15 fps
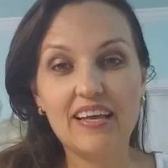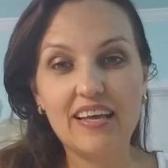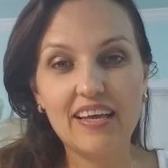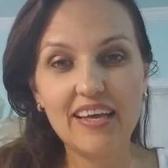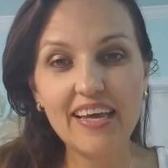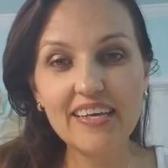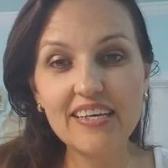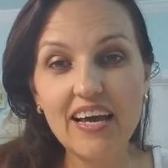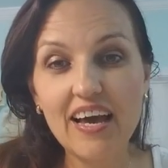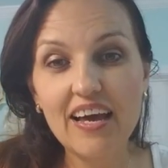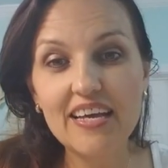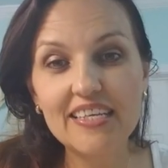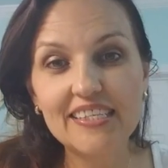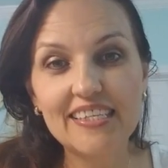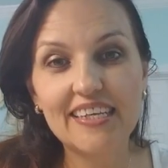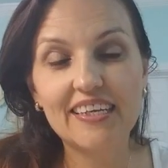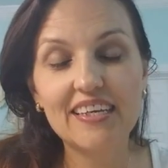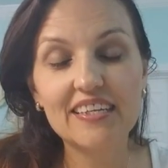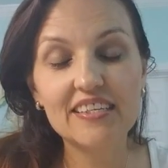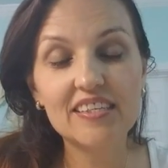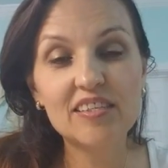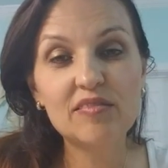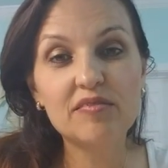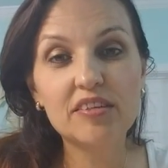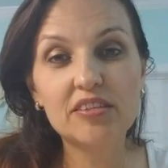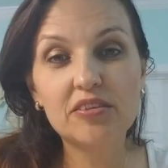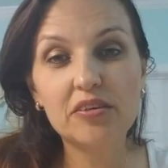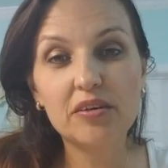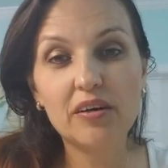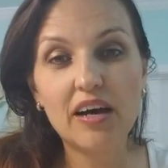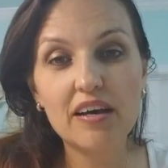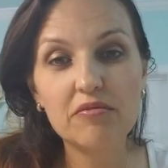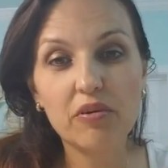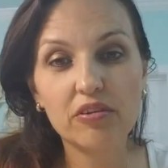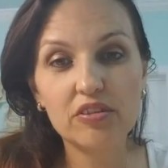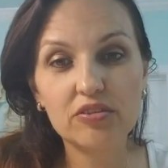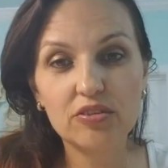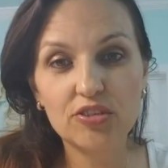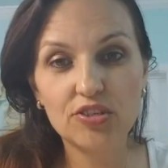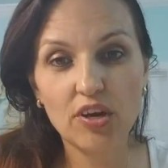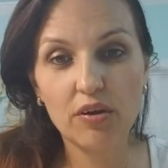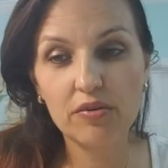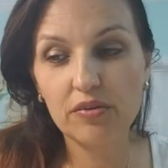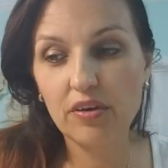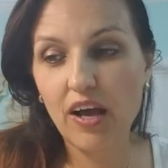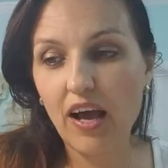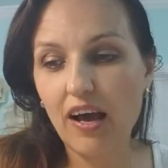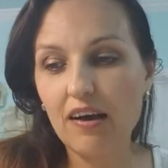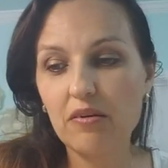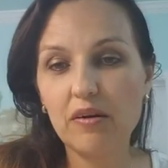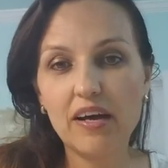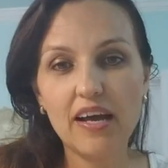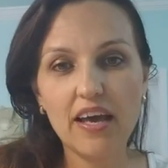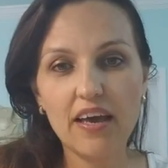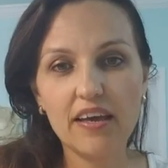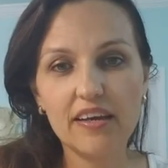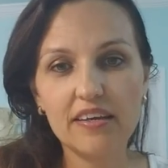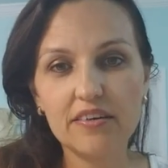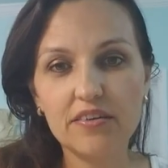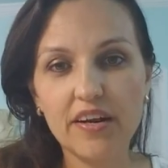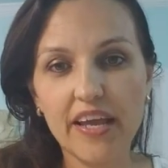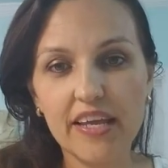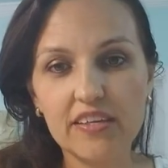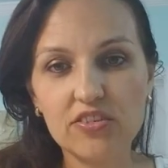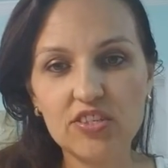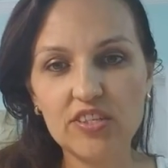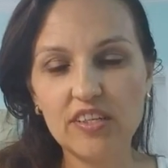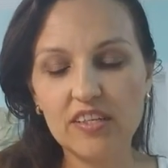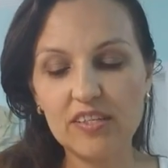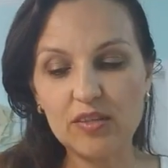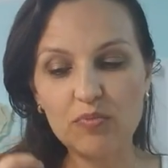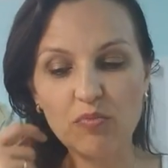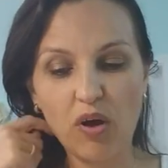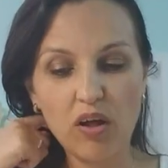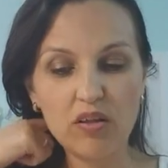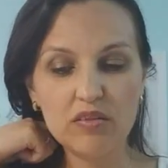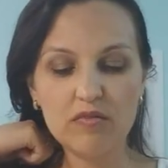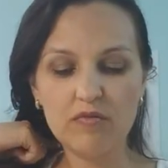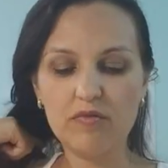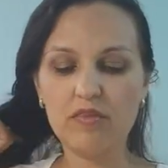Hey guys, in this video I wanted to show you how I arrange the small